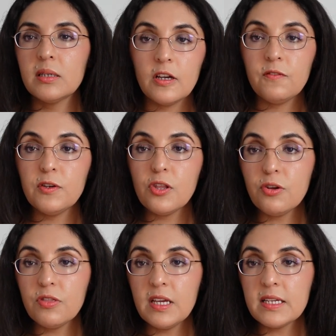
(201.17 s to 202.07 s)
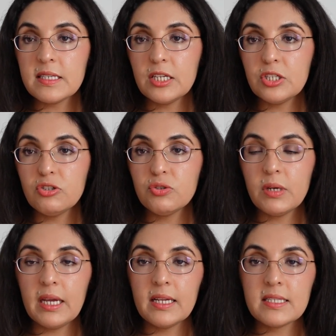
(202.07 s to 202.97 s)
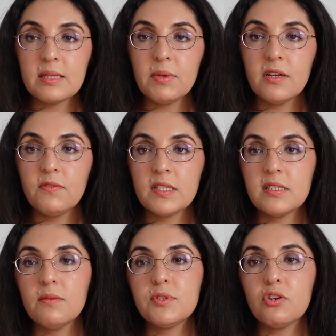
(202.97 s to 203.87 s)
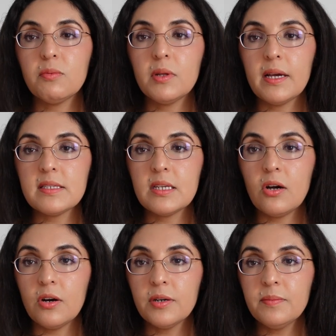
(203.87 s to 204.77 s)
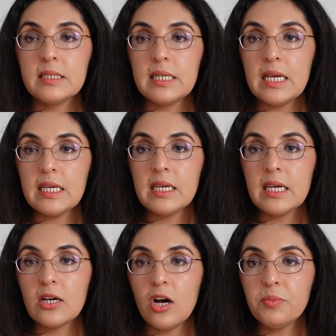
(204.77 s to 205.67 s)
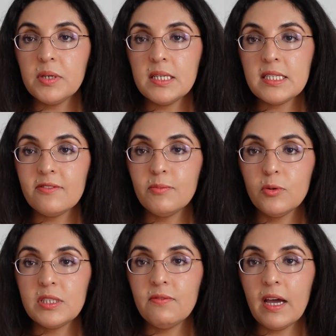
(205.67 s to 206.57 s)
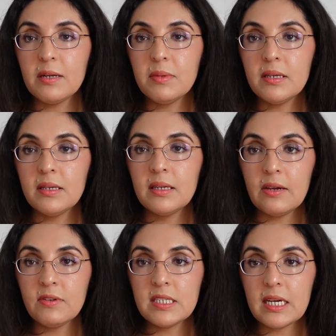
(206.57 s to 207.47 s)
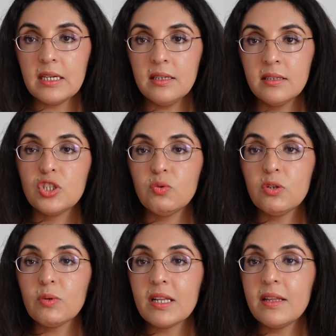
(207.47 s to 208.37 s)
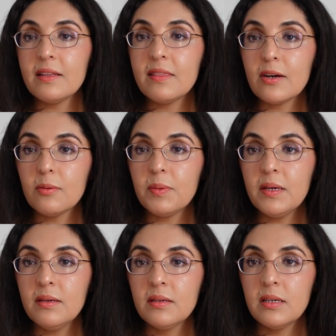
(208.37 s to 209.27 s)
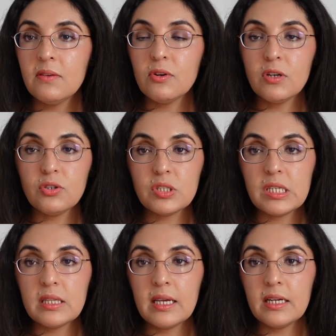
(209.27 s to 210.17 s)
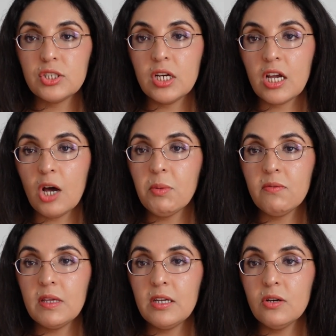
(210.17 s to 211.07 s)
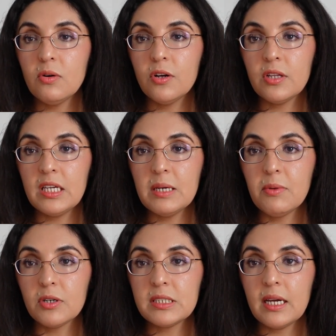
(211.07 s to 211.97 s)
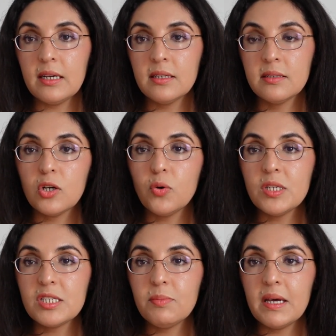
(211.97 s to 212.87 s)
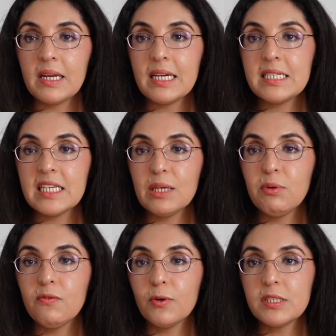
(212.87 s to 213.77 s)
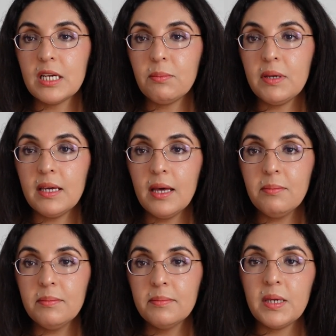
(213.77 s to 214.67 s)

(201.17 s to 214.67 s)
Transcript: A few other things I do to enhance the benefits of Cerebrolysin are taking a comprehensive multivitamin every day, doing red light therapy. If you're interested in that, check out my video on the EMR tech. Going to bed ideally before 10 p.m.